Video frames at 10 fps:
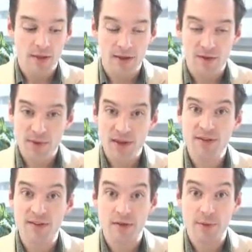these
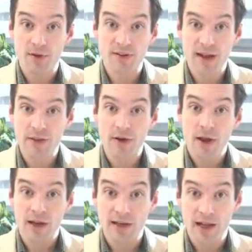pieces that we put together
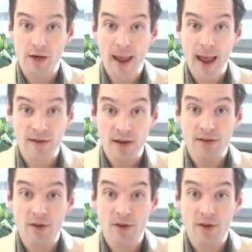can interact